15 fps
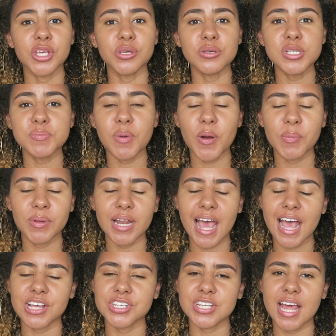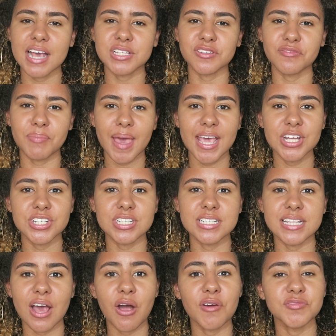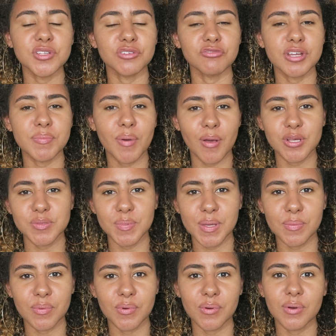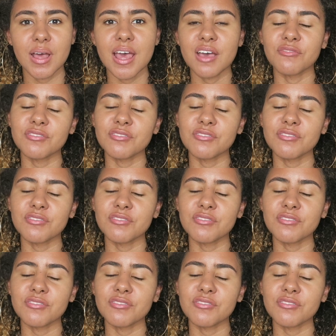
use popular hashtags of pages that often repost people.